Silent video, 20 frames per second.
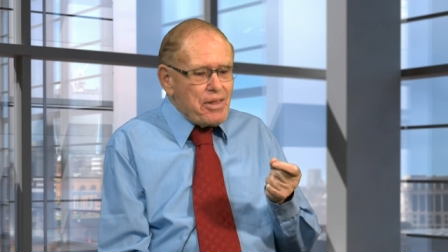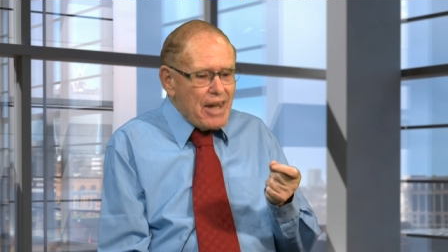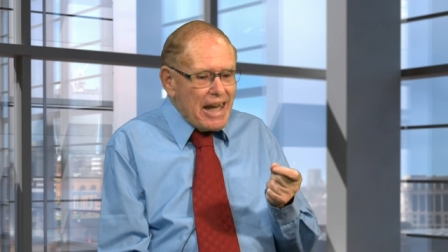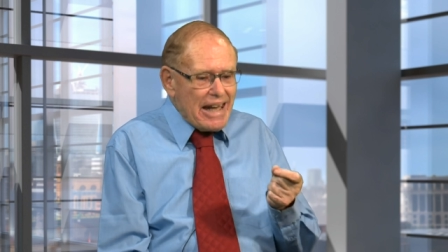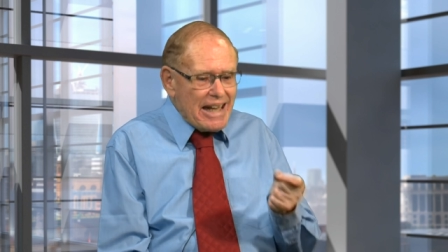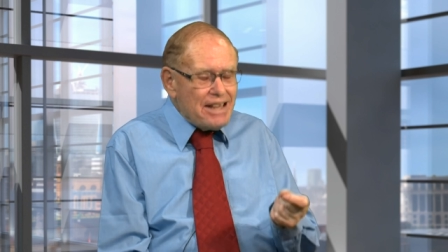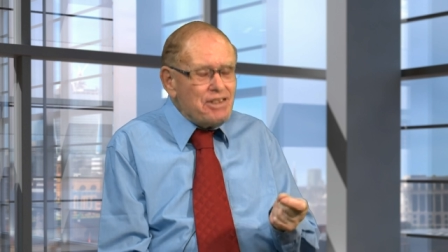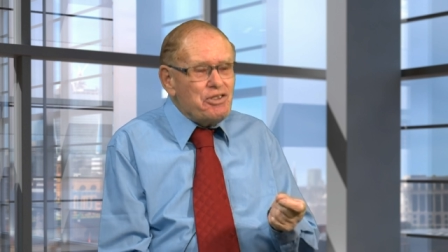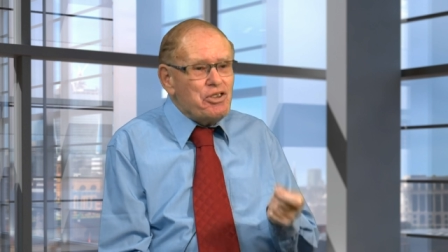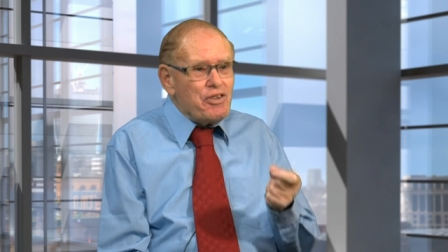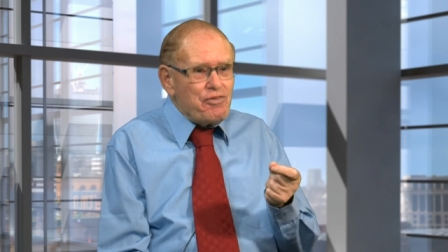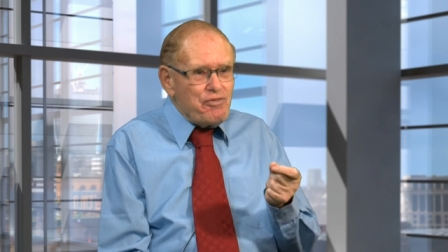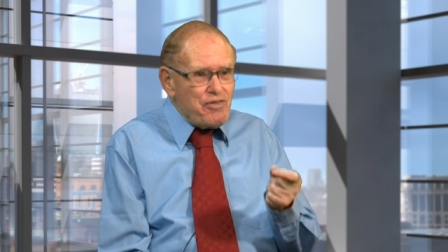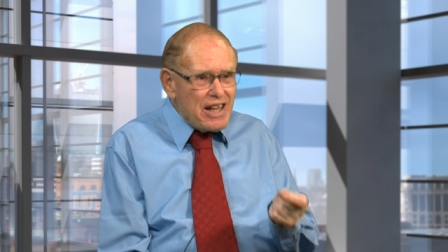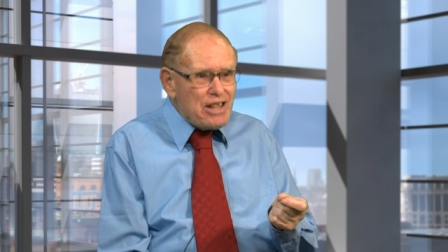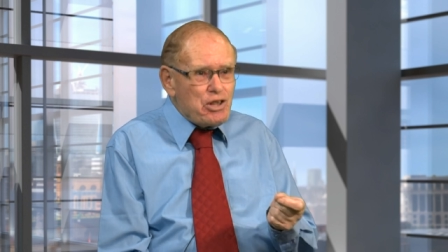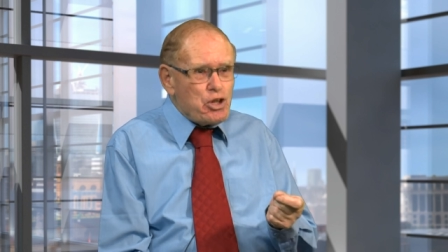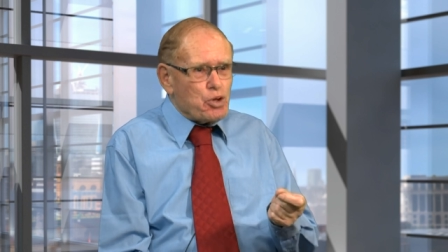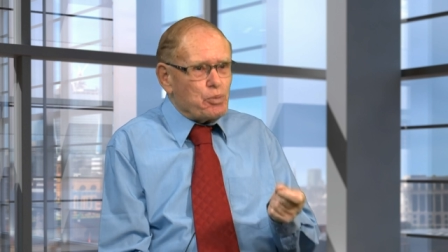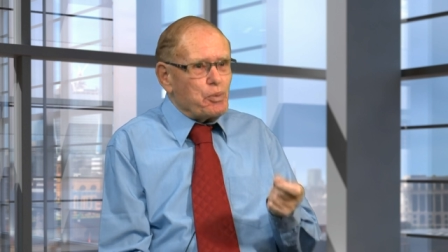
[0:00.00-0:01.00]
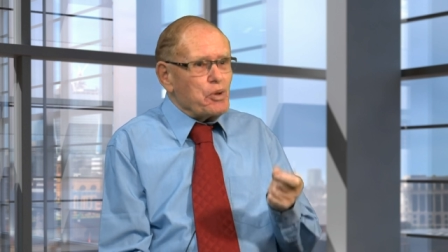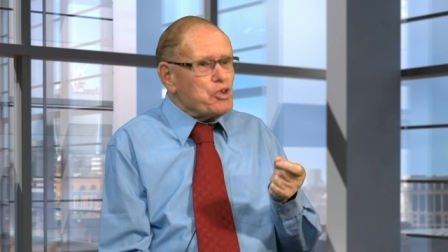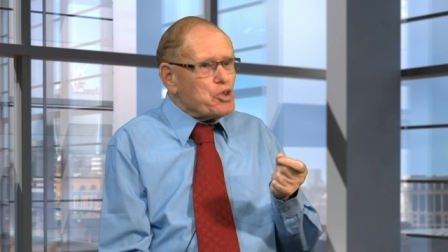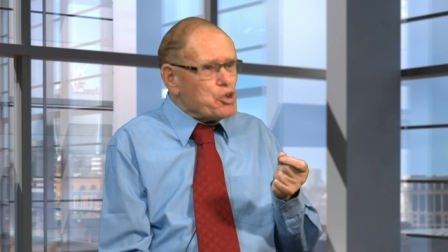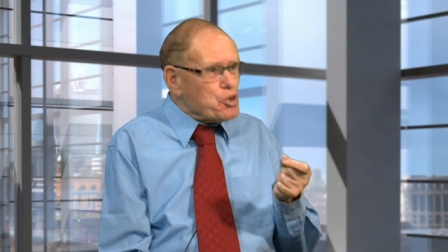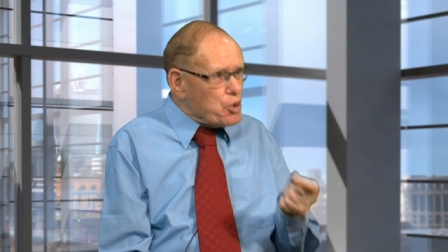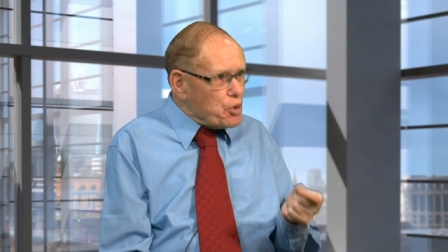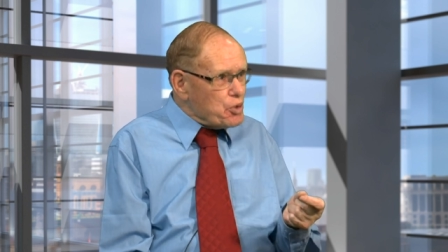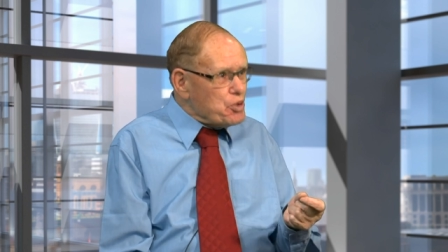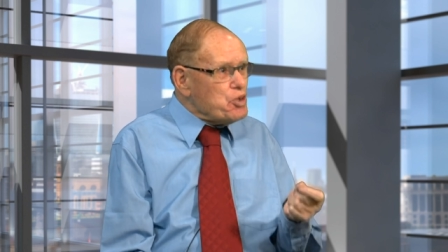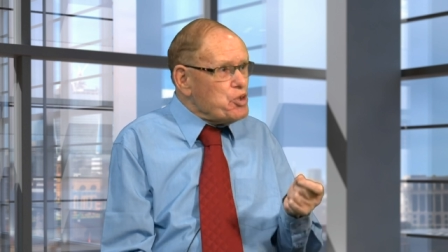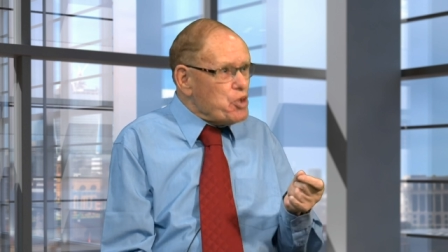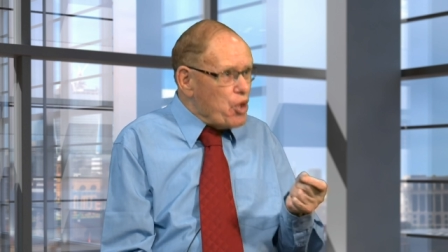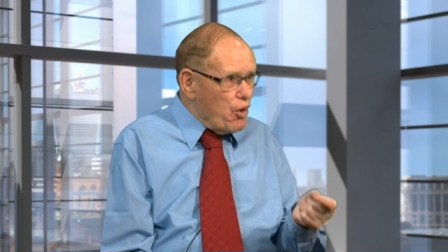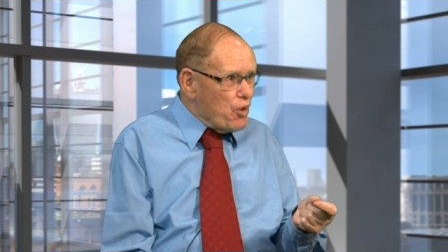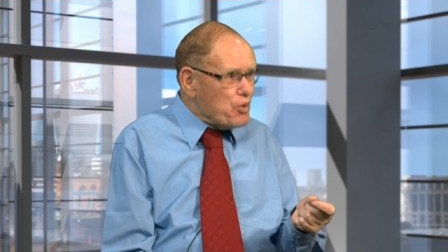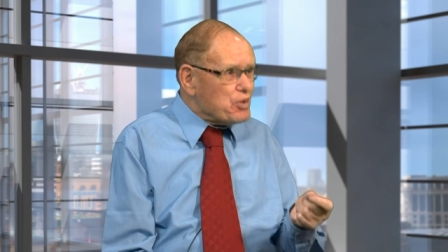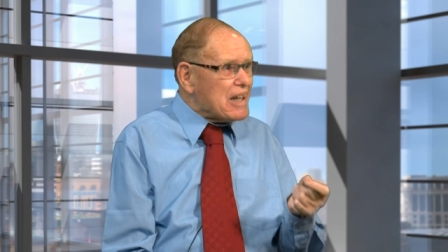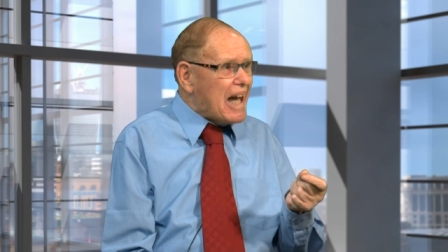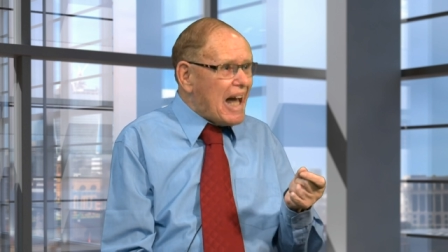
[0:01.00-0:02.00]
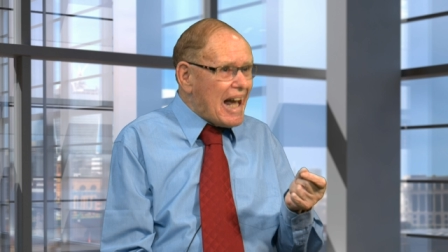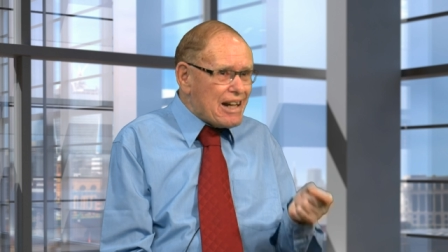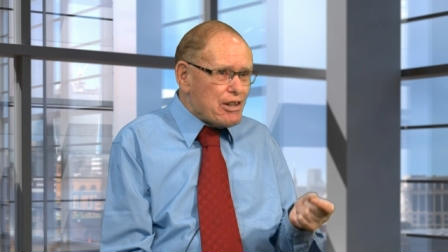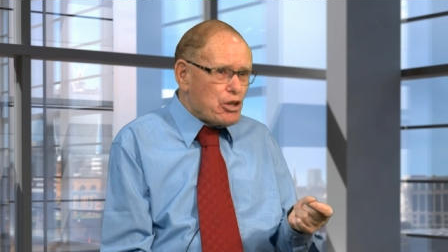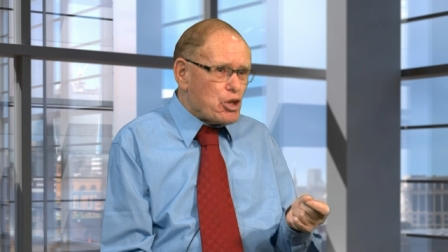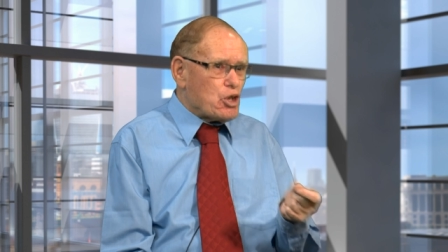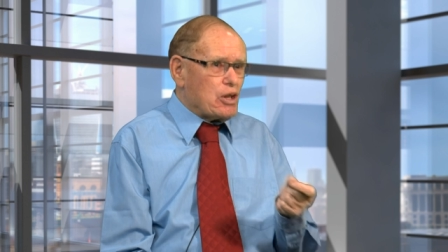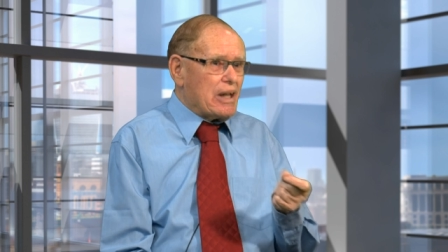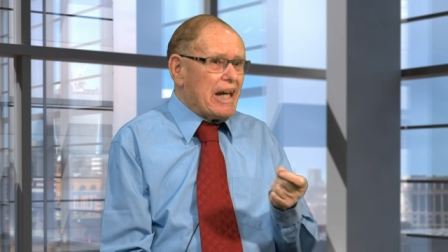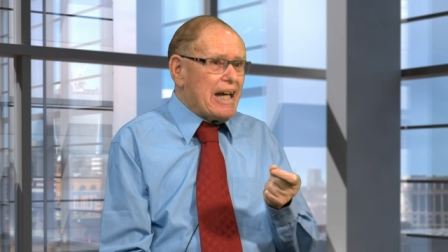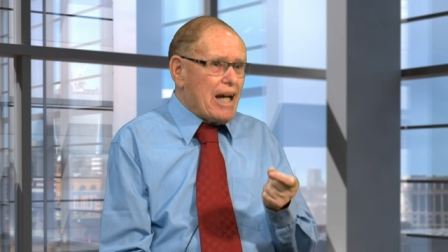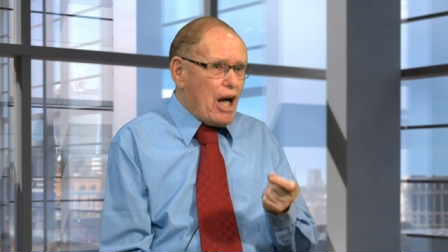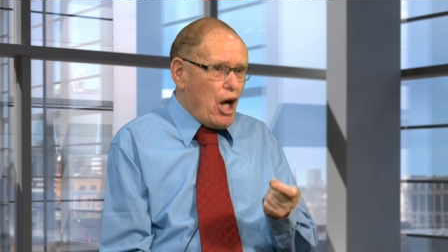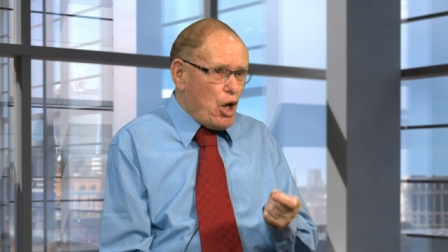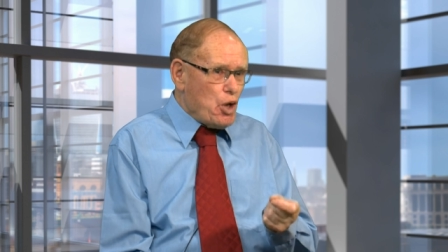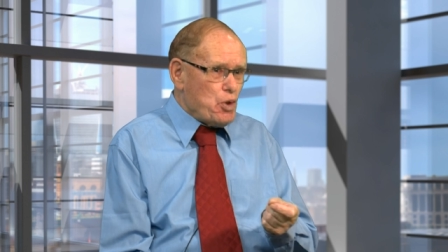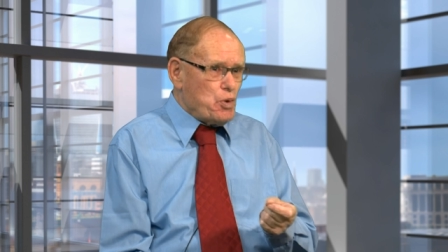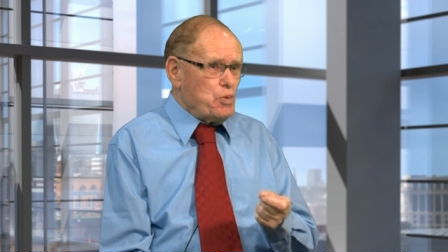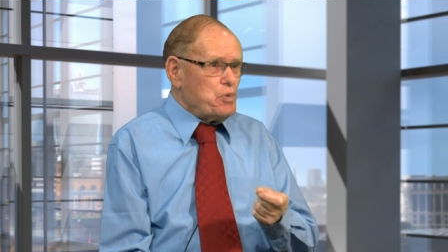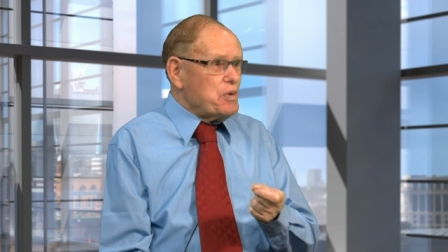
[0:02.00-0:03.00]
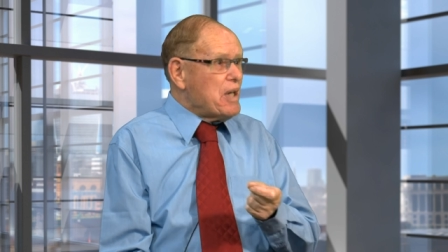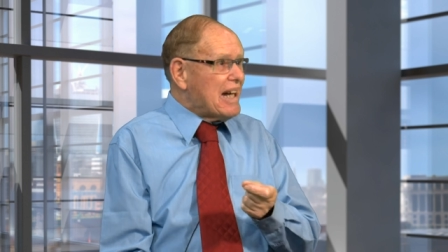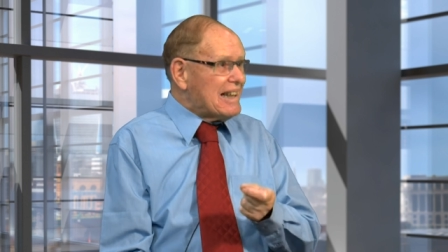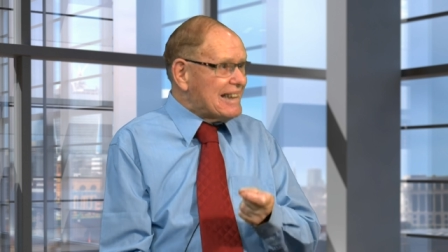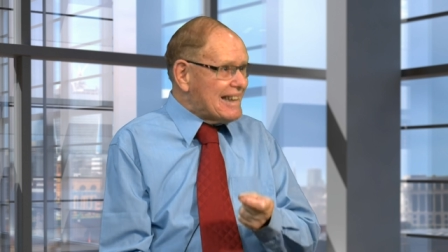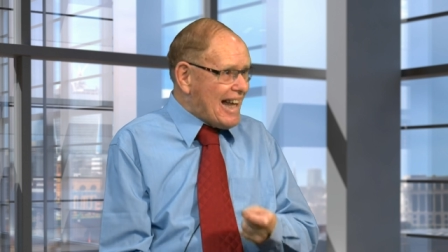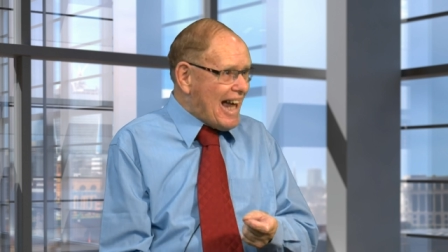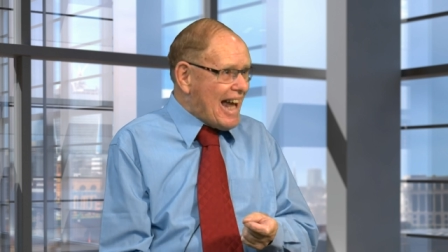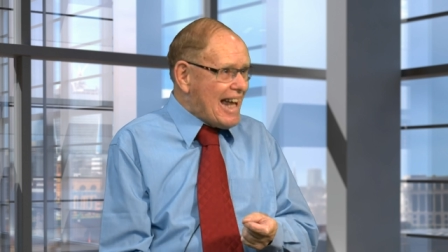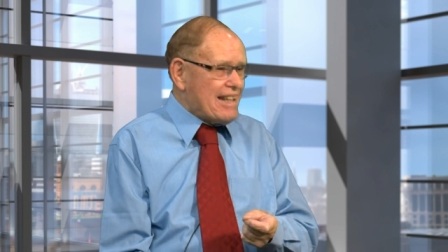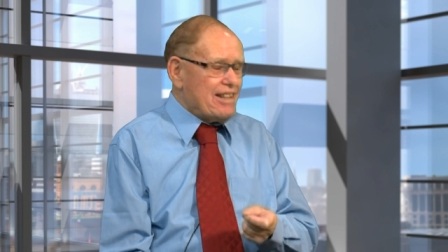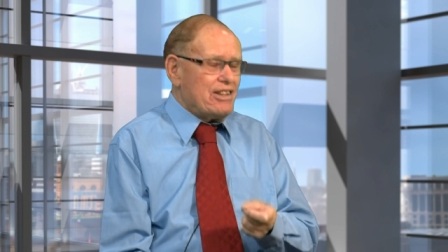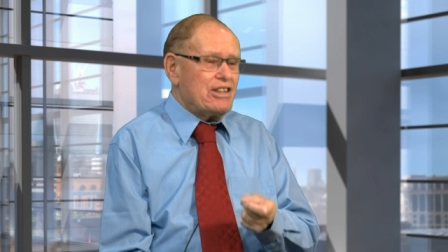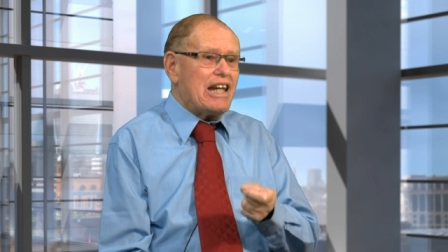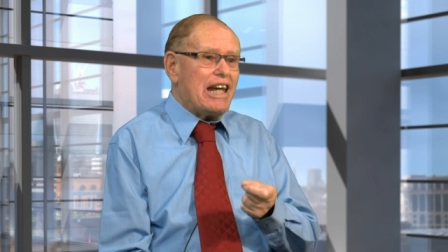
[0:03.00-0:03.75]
individuals could not actually own land.